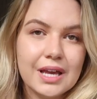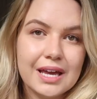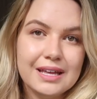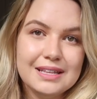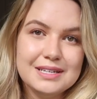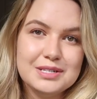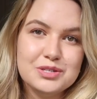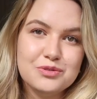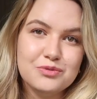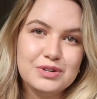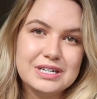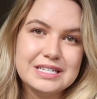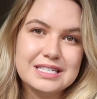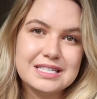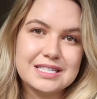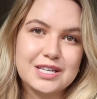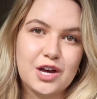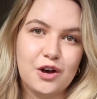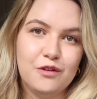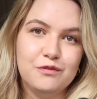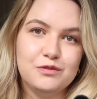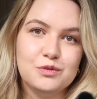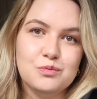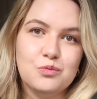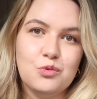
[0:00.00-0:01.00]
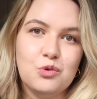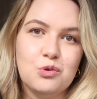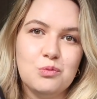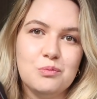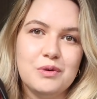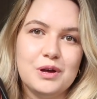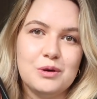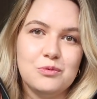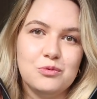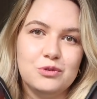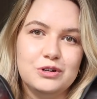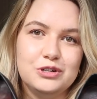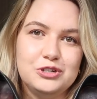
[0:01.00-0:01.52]
Okay, these are really scuffed and worn,
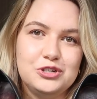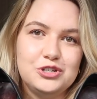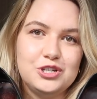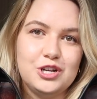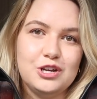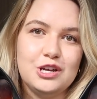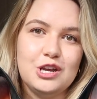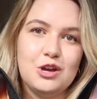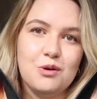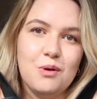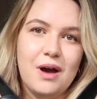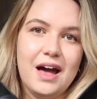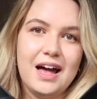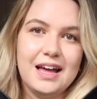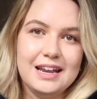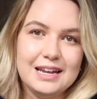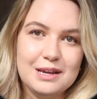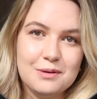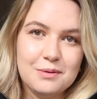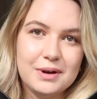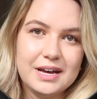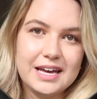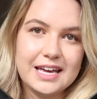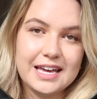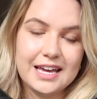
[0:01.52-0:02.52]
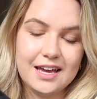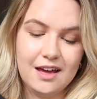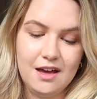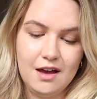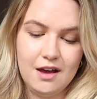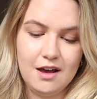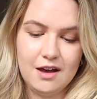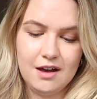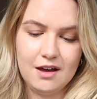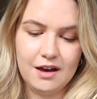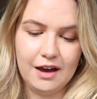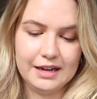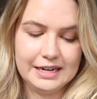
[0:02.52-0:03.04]
but I wanted to show you anyway.
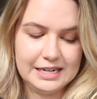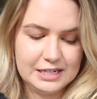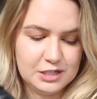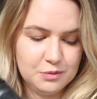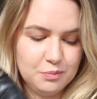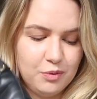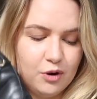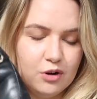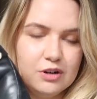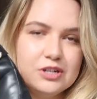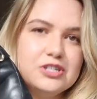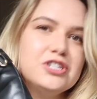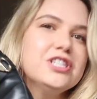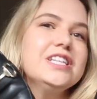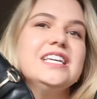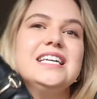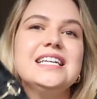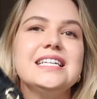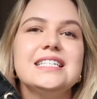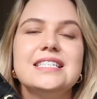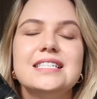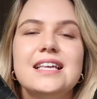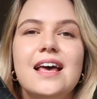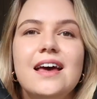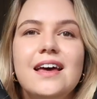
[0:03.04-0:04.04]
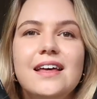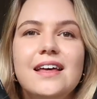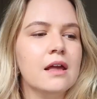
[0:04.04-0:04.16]
I need to polish these.